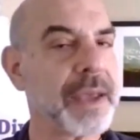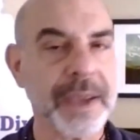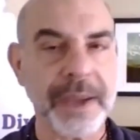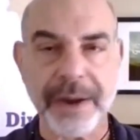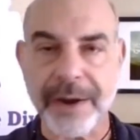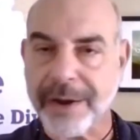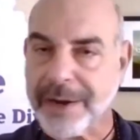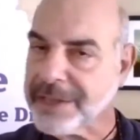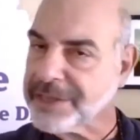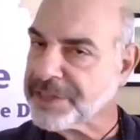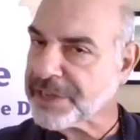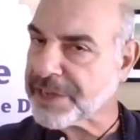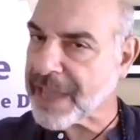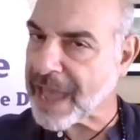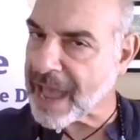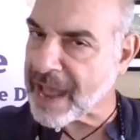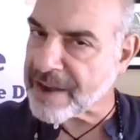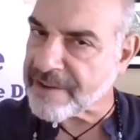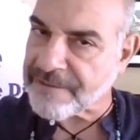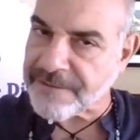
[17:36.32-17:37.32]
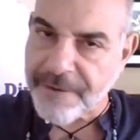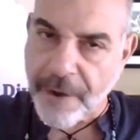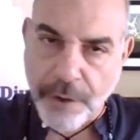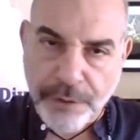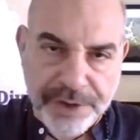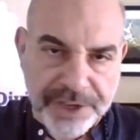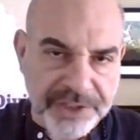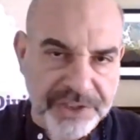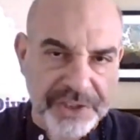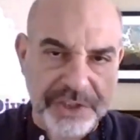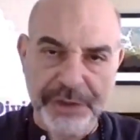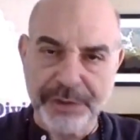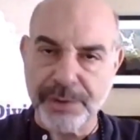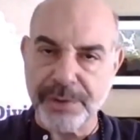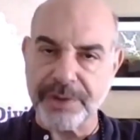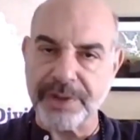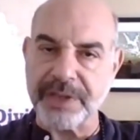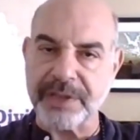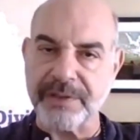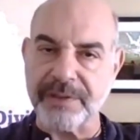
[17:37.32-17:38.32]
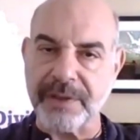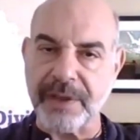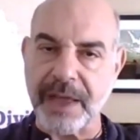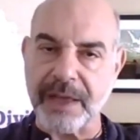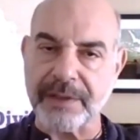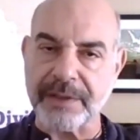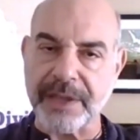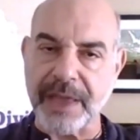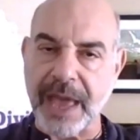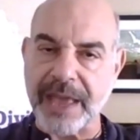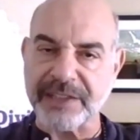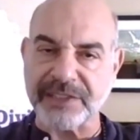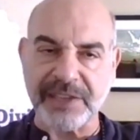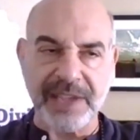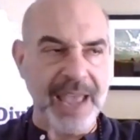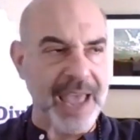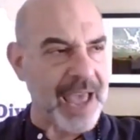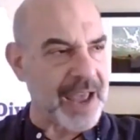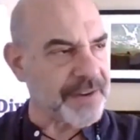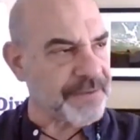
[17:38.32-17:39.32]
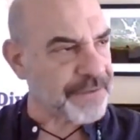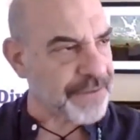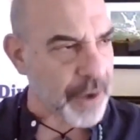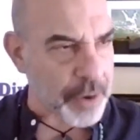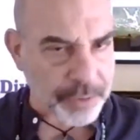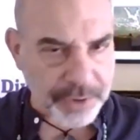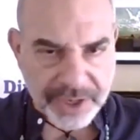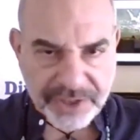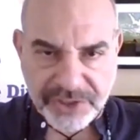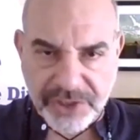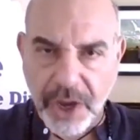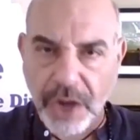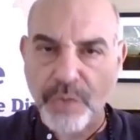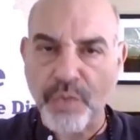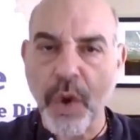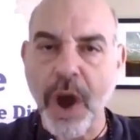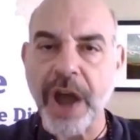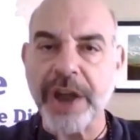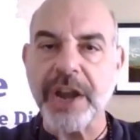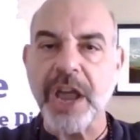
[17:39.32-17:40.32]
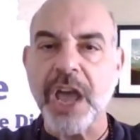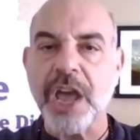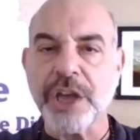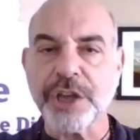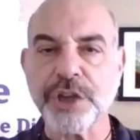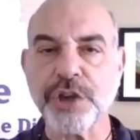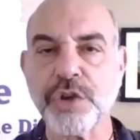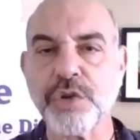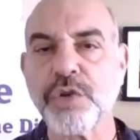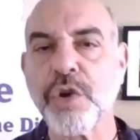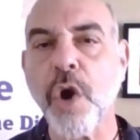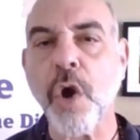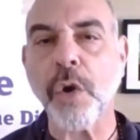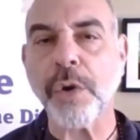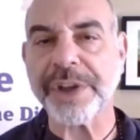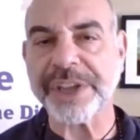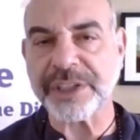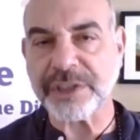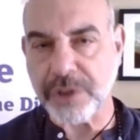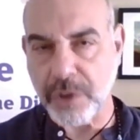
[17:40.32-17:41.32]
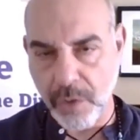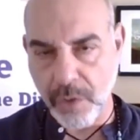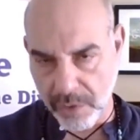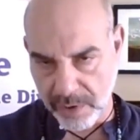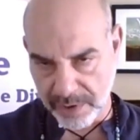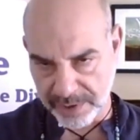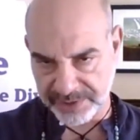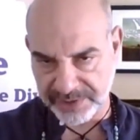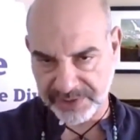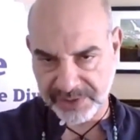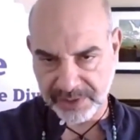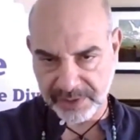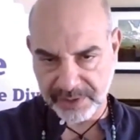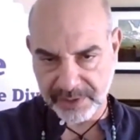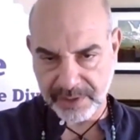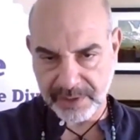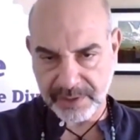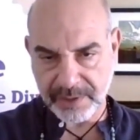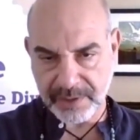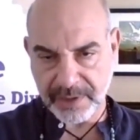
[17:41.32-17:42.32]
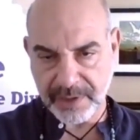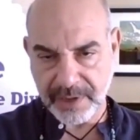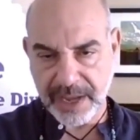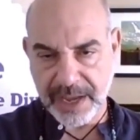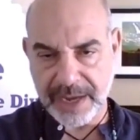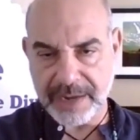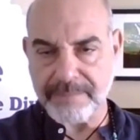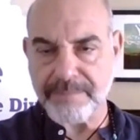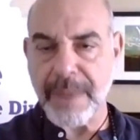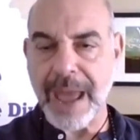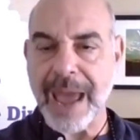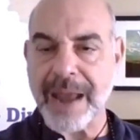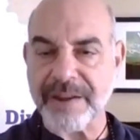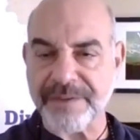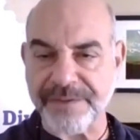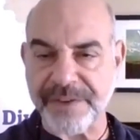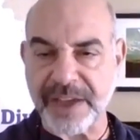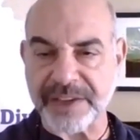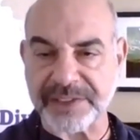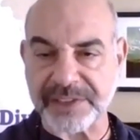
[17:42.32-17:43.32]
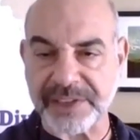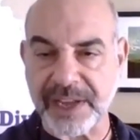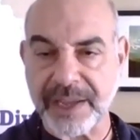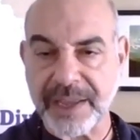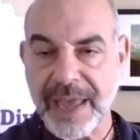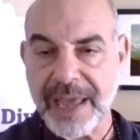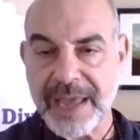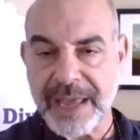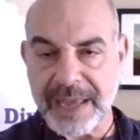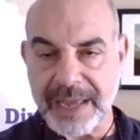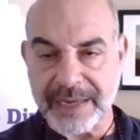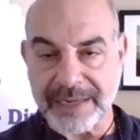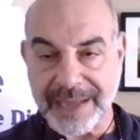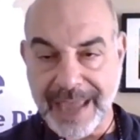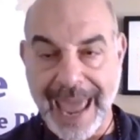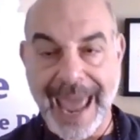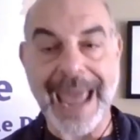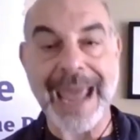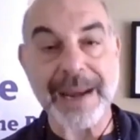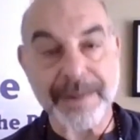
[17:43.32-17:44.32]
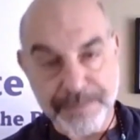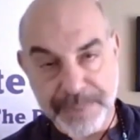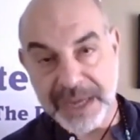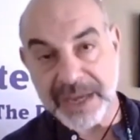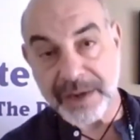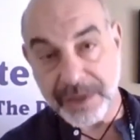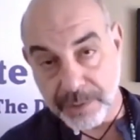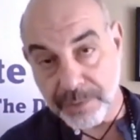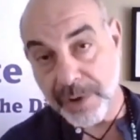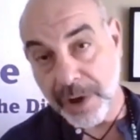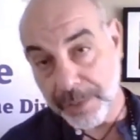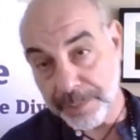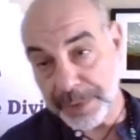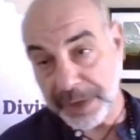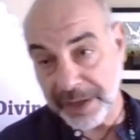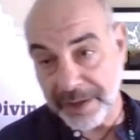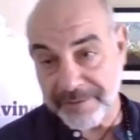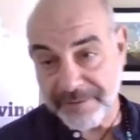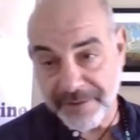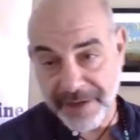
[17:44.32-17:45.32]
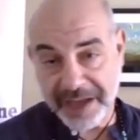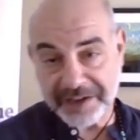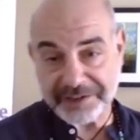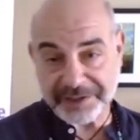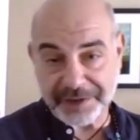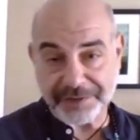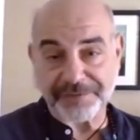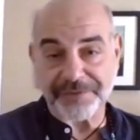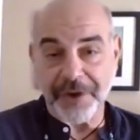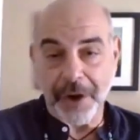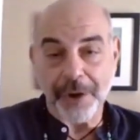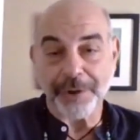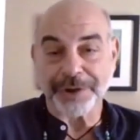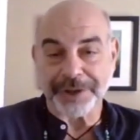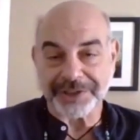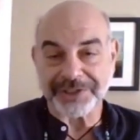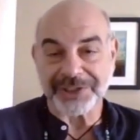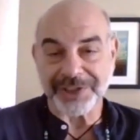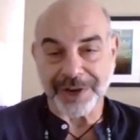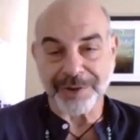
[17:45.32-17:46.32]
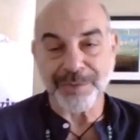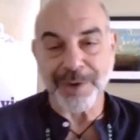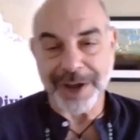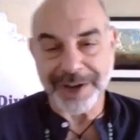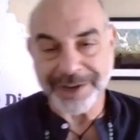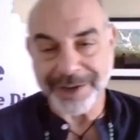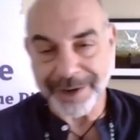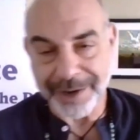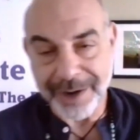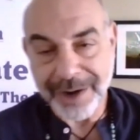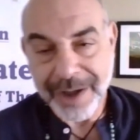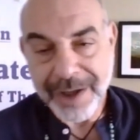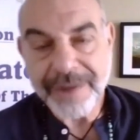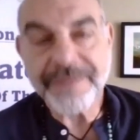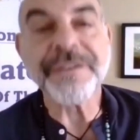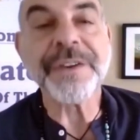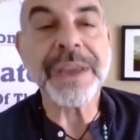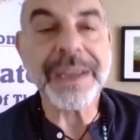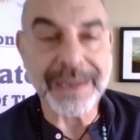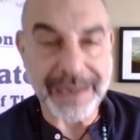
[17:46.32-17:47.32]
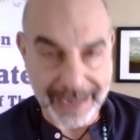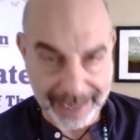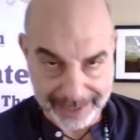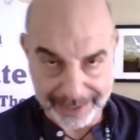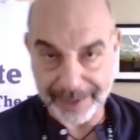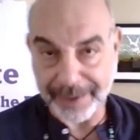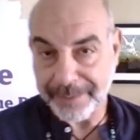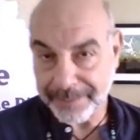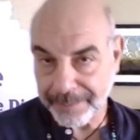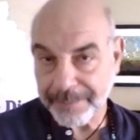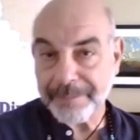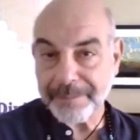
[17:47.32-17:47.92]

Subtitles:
Here it is again, focus 2 gates ahead. Focus on what you're going towards. In manifesting, it can be an aerobic event to focus on what you're feeding.